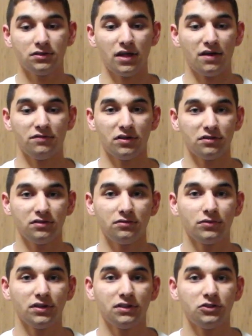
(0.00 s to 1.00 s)
I have nothing
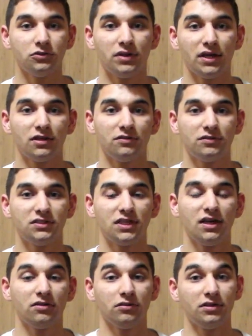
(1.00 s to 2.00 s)
really too negative to
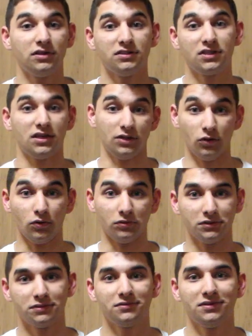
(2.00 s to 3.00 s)
say other than it's getting cold.